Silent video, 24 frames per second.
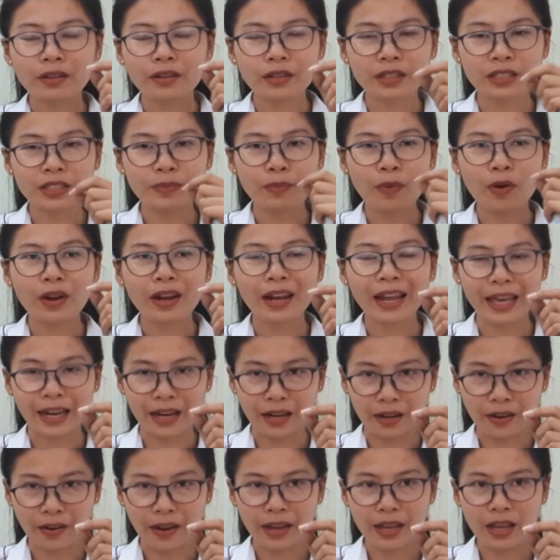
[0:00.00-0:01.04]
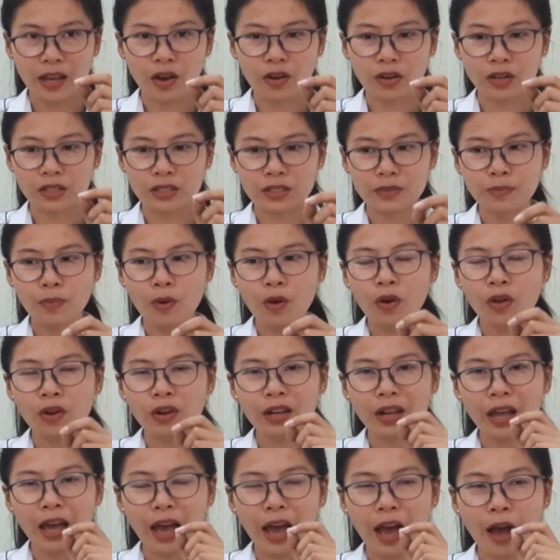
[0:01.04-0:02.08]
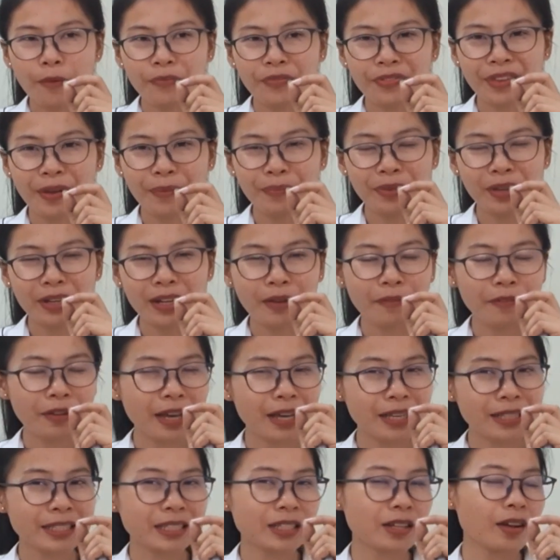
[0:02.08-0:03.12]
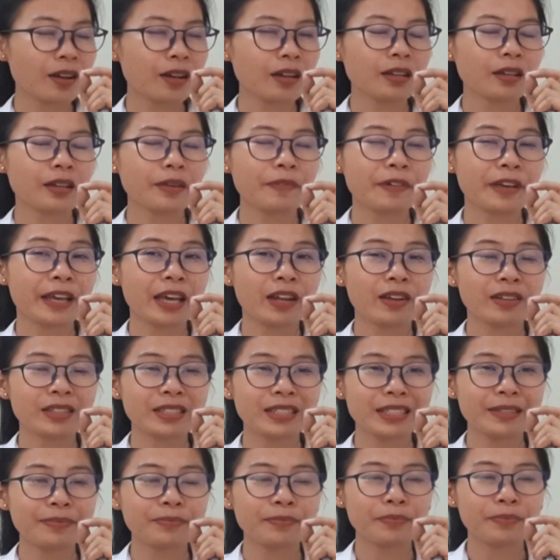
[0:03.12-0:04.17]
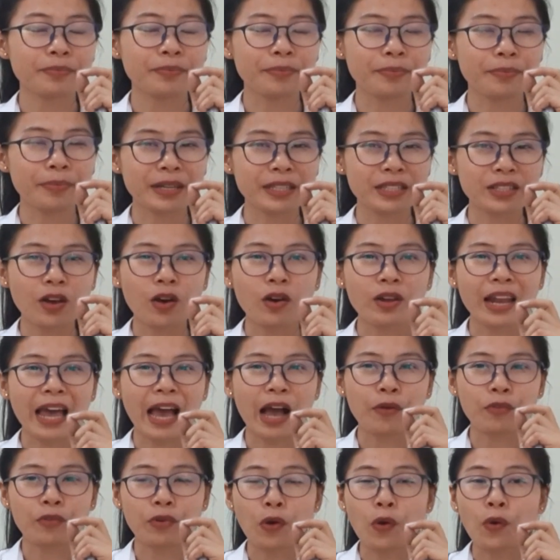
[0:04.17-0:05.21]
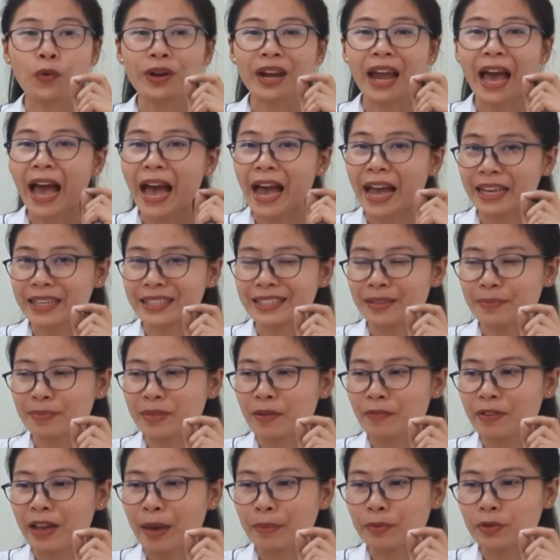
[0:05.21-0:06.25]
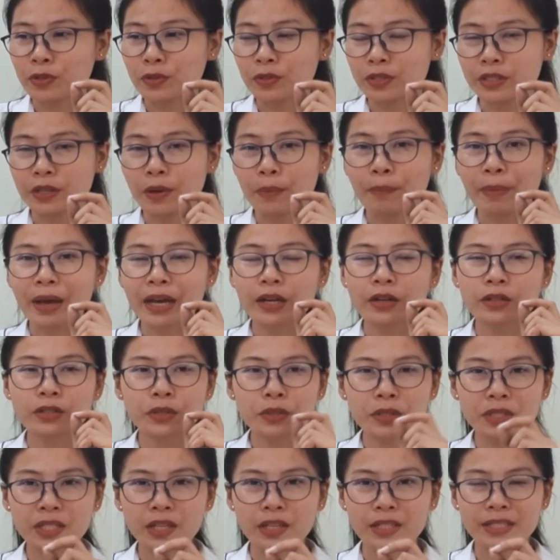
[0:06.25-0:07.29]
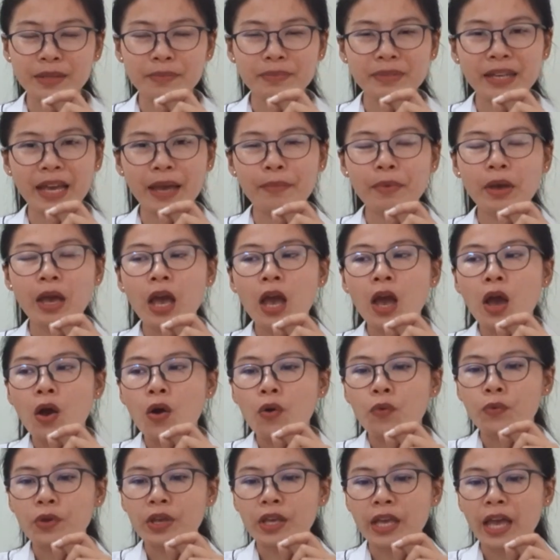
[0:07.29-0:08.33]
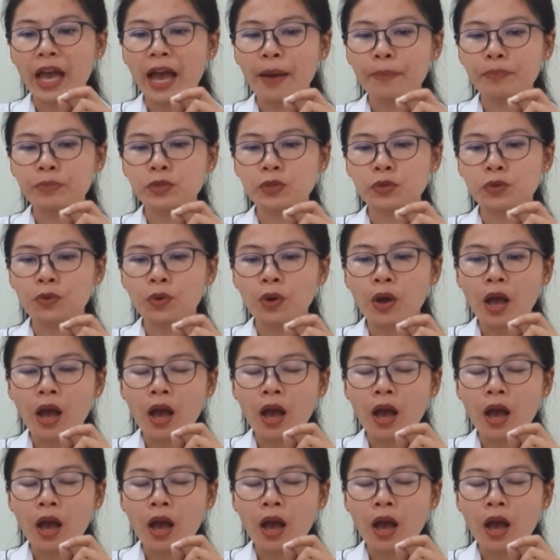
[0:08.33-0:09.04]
small land, right? Or the small of something that we cannot see based on our own eyes. Sometimes we have to use a microscope, or sometimes we have to